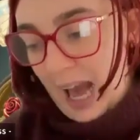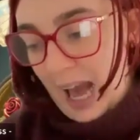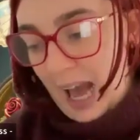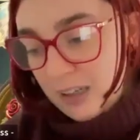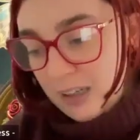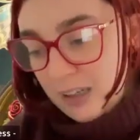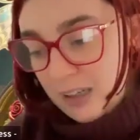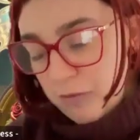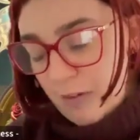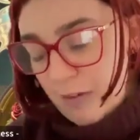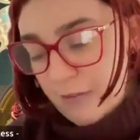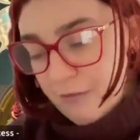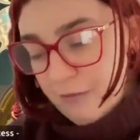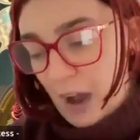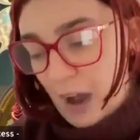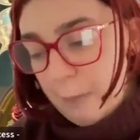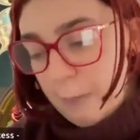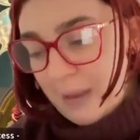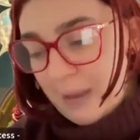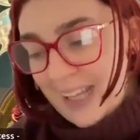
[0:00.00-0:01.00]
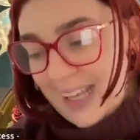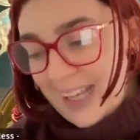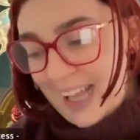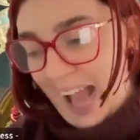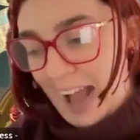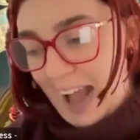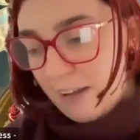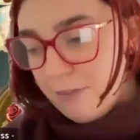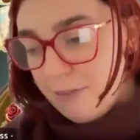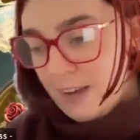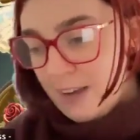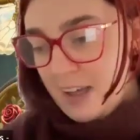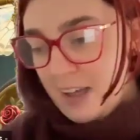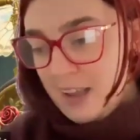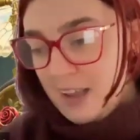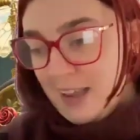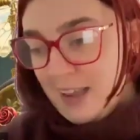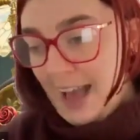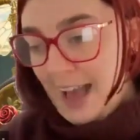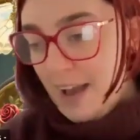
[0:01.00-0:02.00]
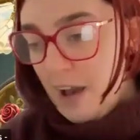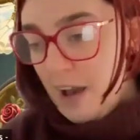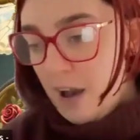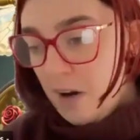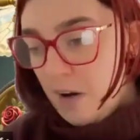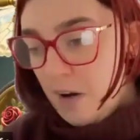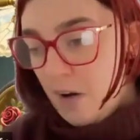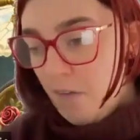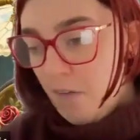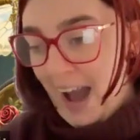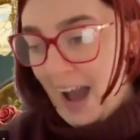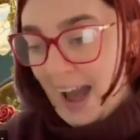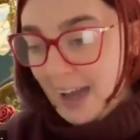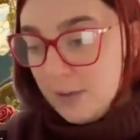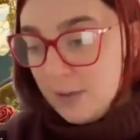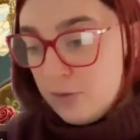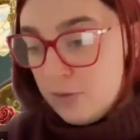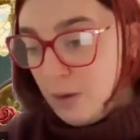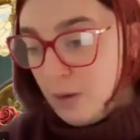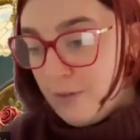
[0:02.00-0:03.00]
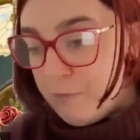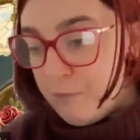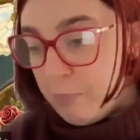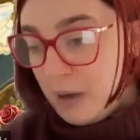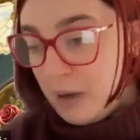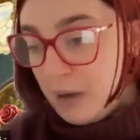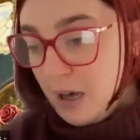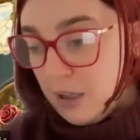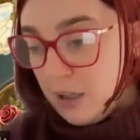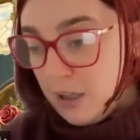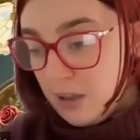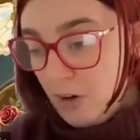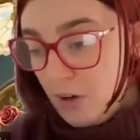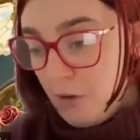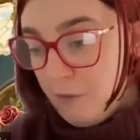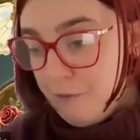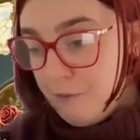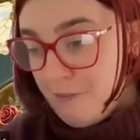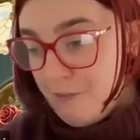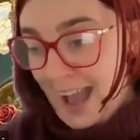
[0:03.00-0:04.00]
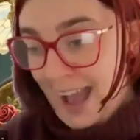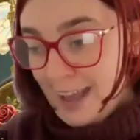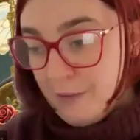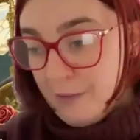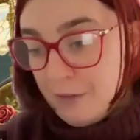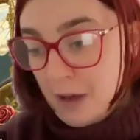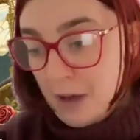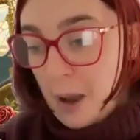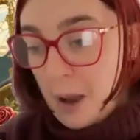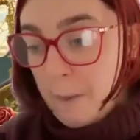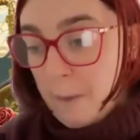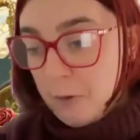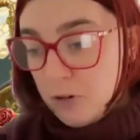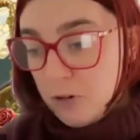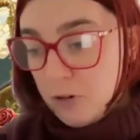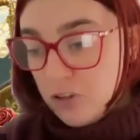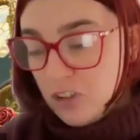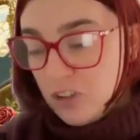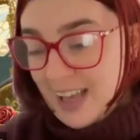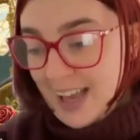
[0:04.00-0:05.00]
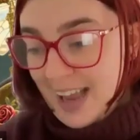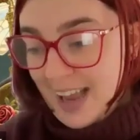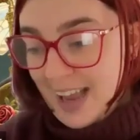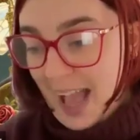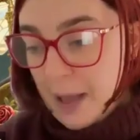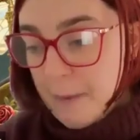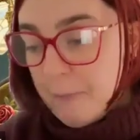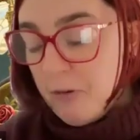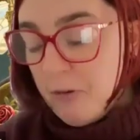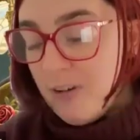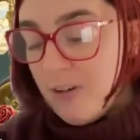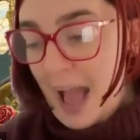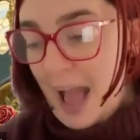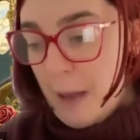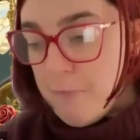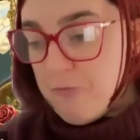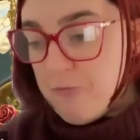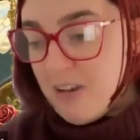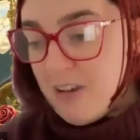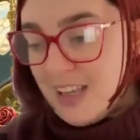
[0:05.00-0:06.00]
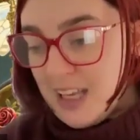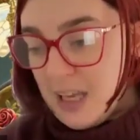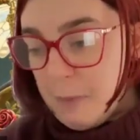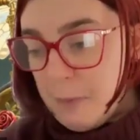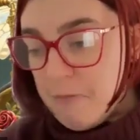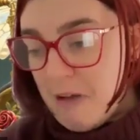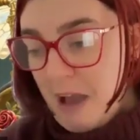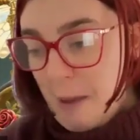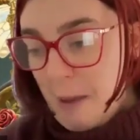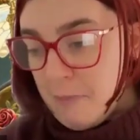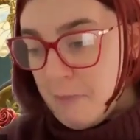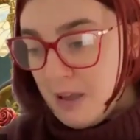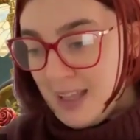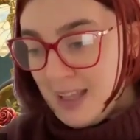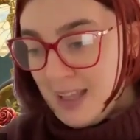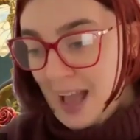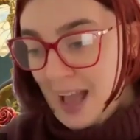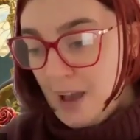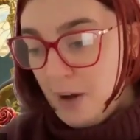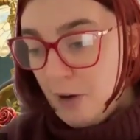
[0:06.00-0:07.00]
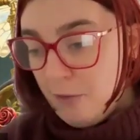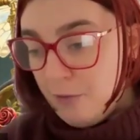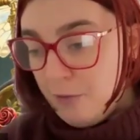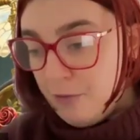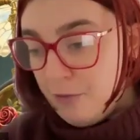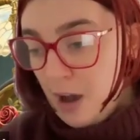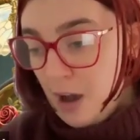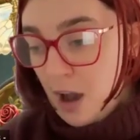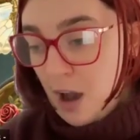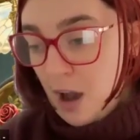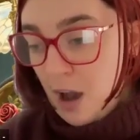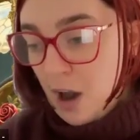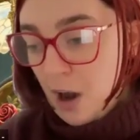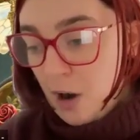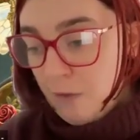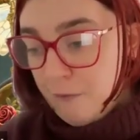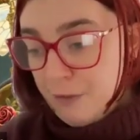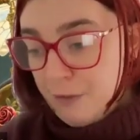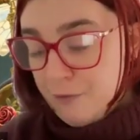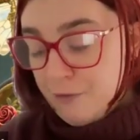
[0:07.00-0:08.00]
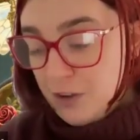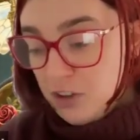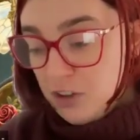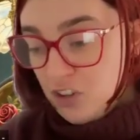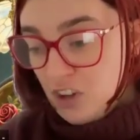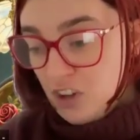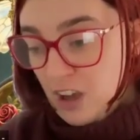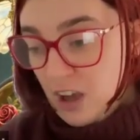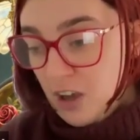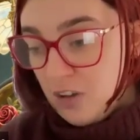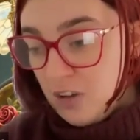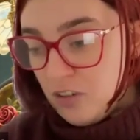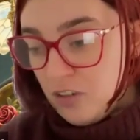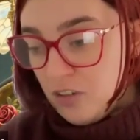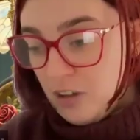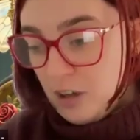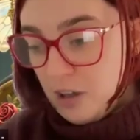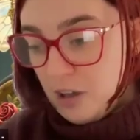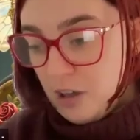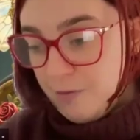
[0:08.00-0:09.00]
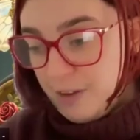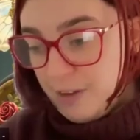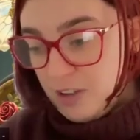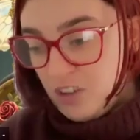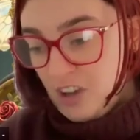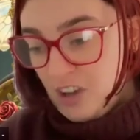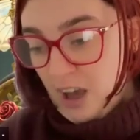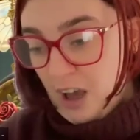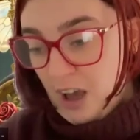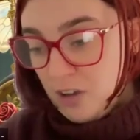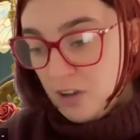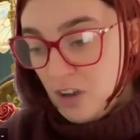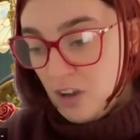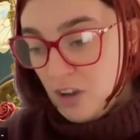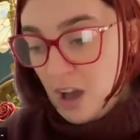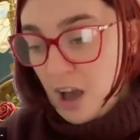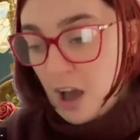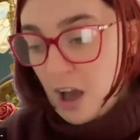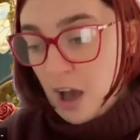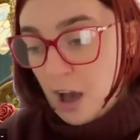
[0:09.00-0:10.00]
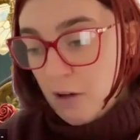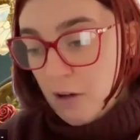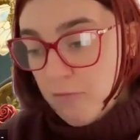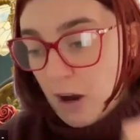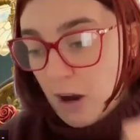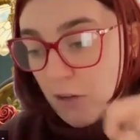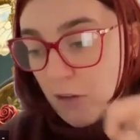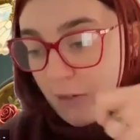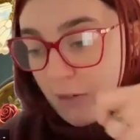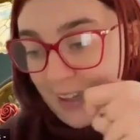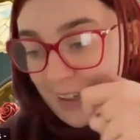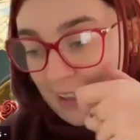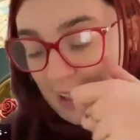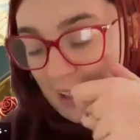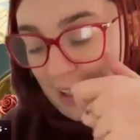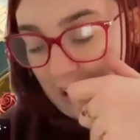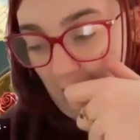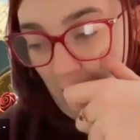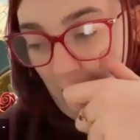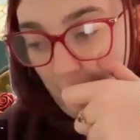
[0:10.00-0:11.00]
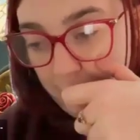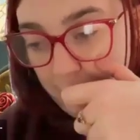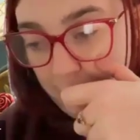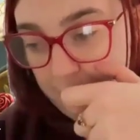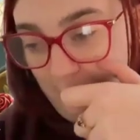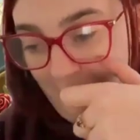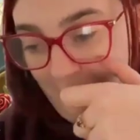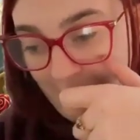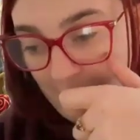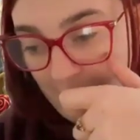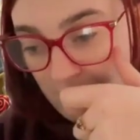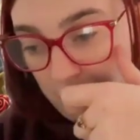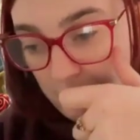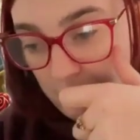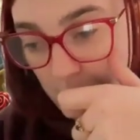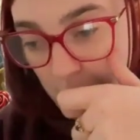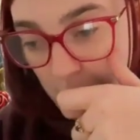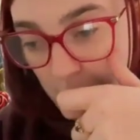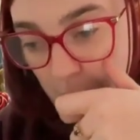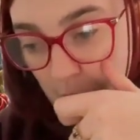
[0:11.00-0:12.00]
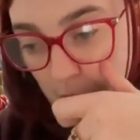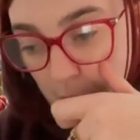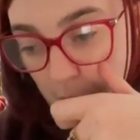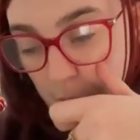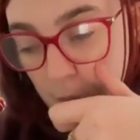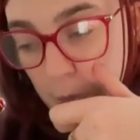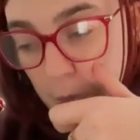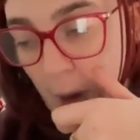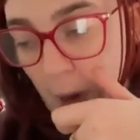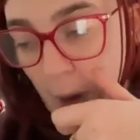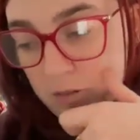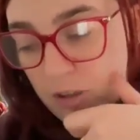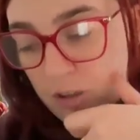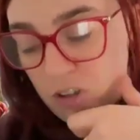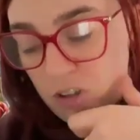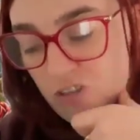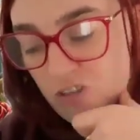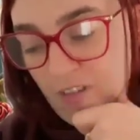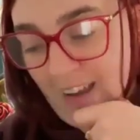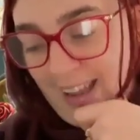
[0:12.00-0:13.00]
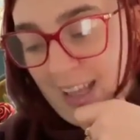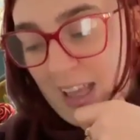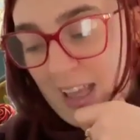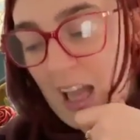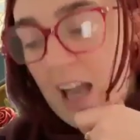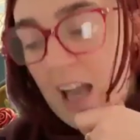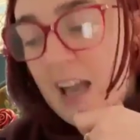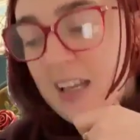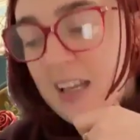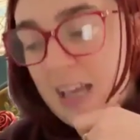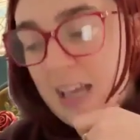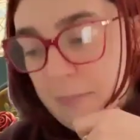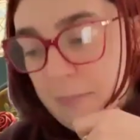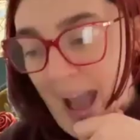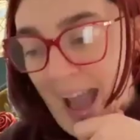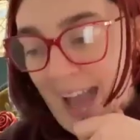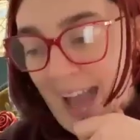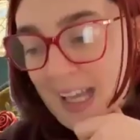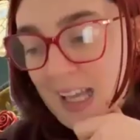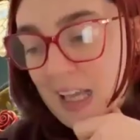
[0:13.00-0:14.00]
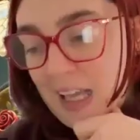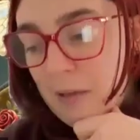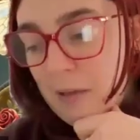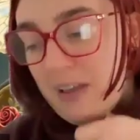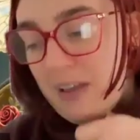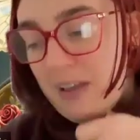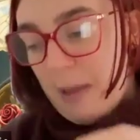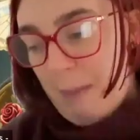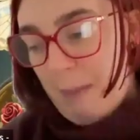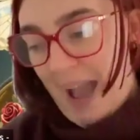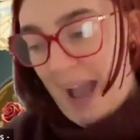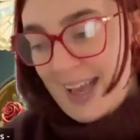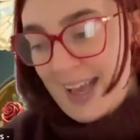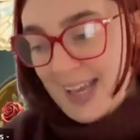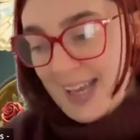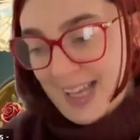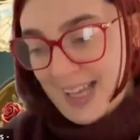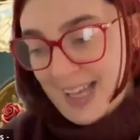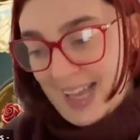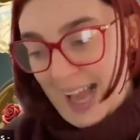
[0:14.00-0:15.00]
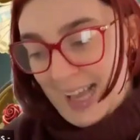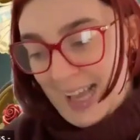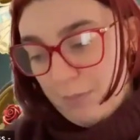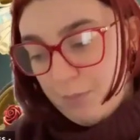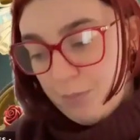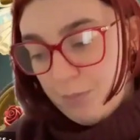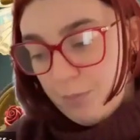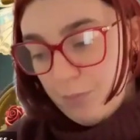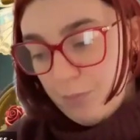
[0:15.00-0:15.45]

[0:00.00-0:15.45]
Anne's reformist advocacy aligned with personal faith, but she enabled Henry's supremacy over the church. Her role in dissolving many monasteries remains debated.